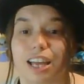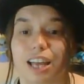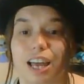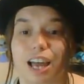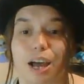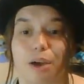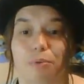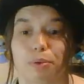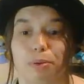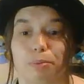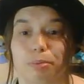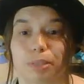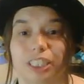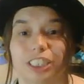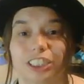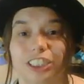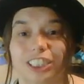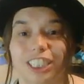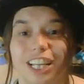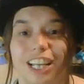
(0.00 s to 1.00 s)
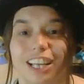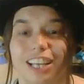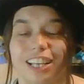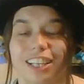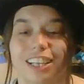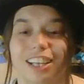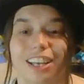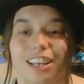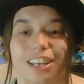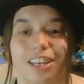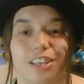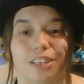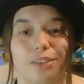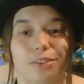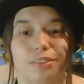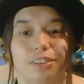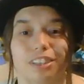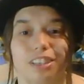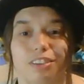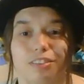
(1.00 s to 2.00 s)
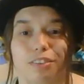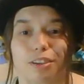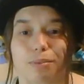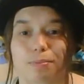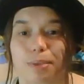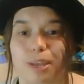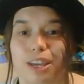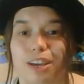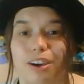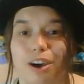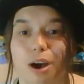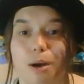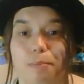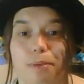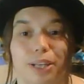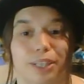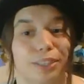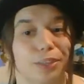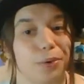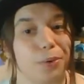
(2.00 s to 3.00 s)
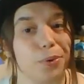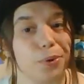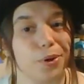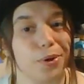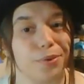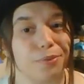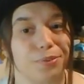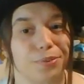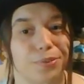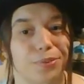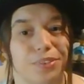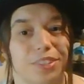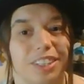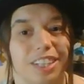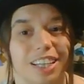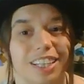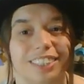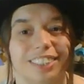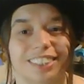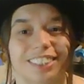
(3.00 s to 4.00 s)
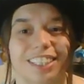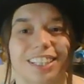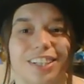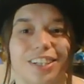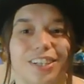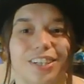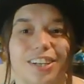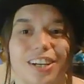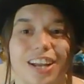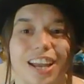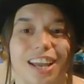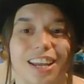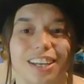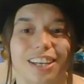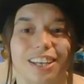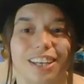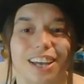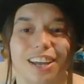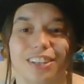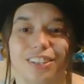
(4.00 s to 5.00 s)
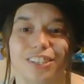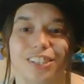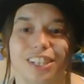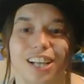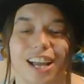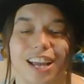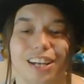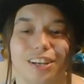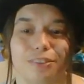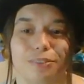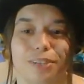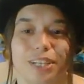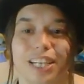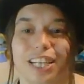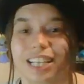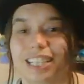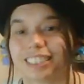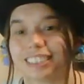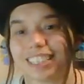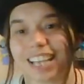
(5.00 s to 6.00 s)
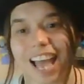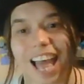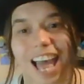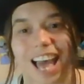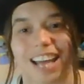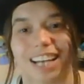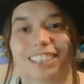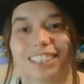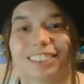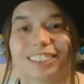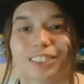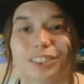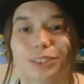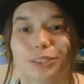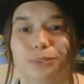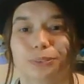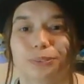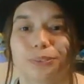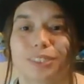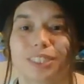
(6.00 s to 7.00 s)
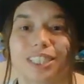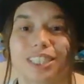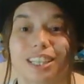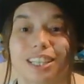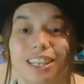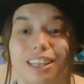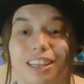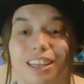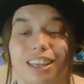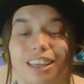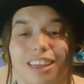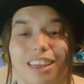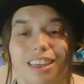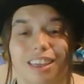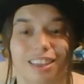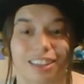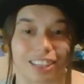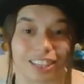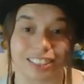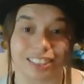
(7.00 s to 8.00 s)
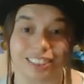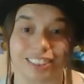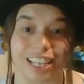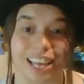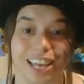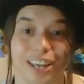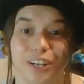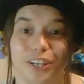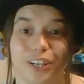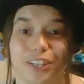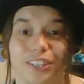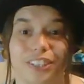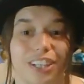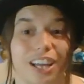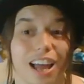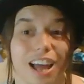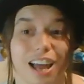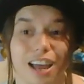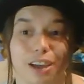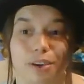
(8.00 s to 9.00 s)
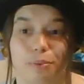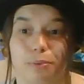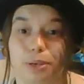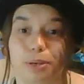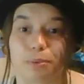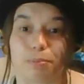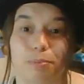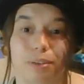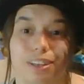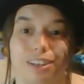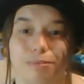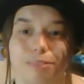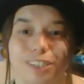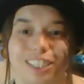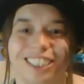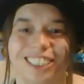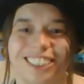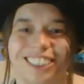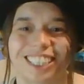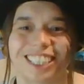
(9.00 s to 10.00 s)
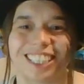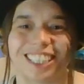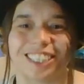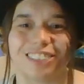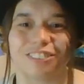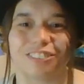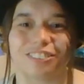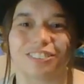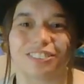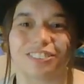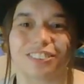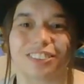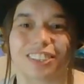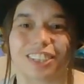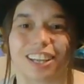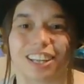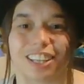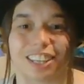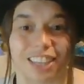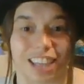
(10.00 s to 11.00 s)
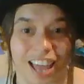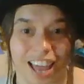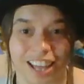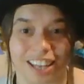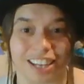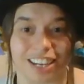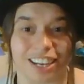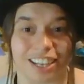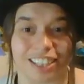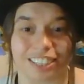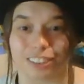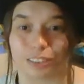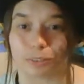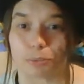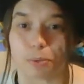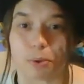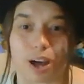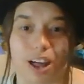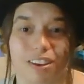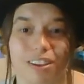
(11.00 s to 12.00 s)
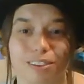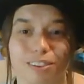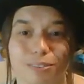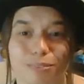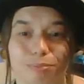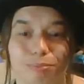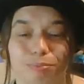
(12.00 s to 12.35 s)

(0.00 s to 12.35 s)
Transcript: I would appreciate you leaving me a comment. Or if you'd like to hear any other kind of reading to add it to the container, I would be appreciative that as well,